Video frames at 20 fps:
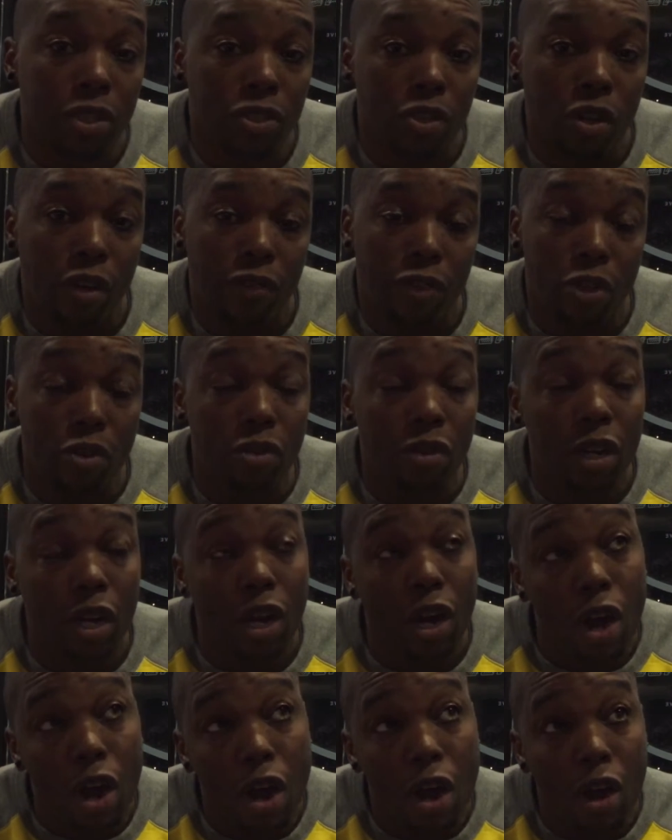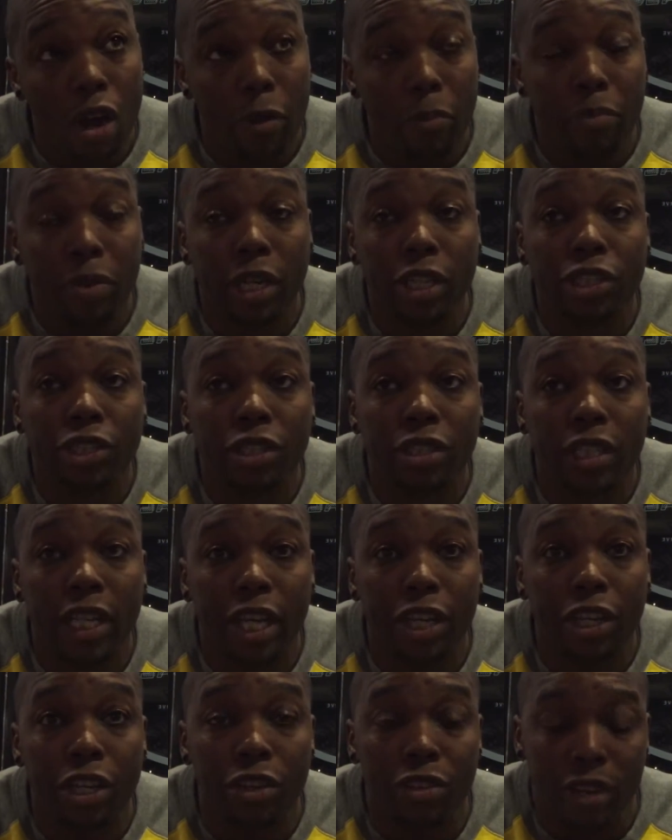So if you were a car, picture
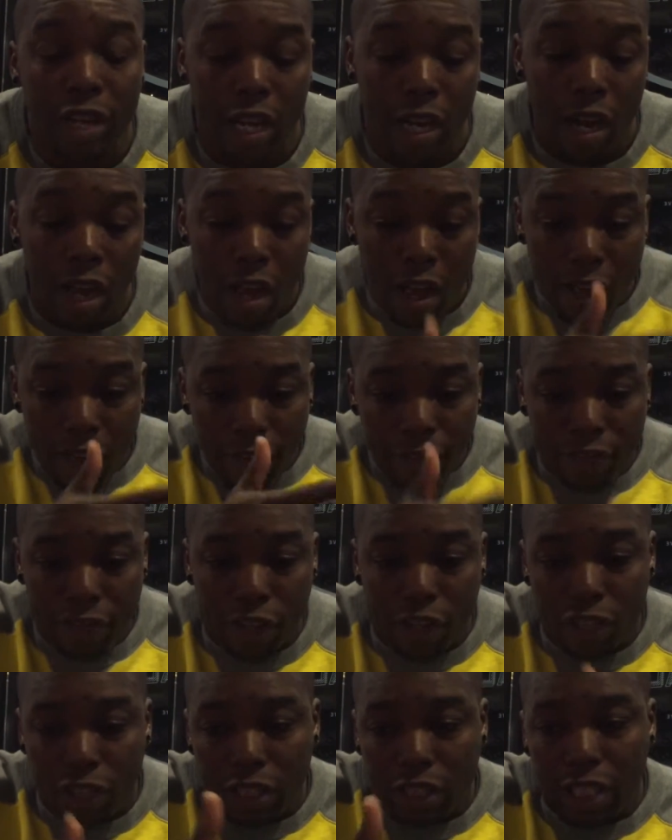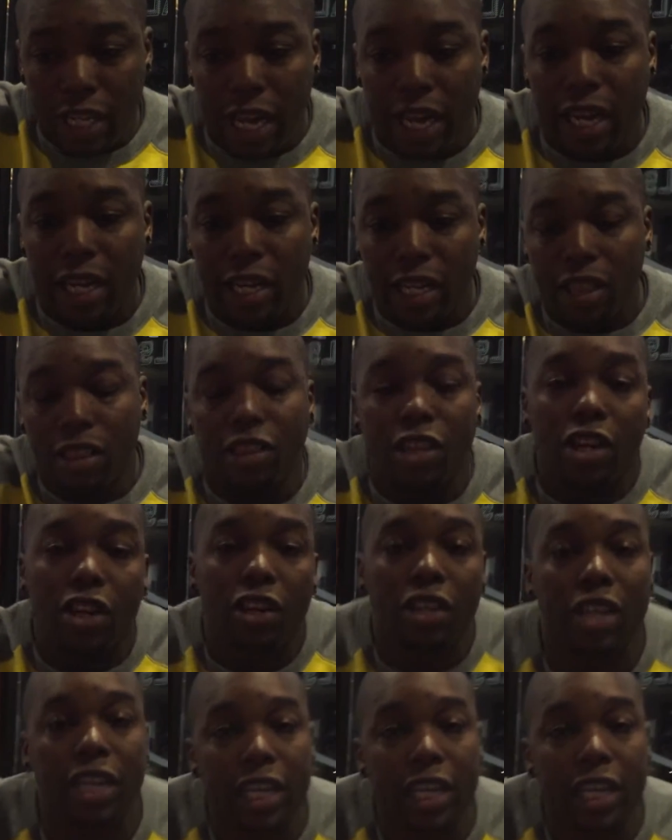that you're in first, second, and third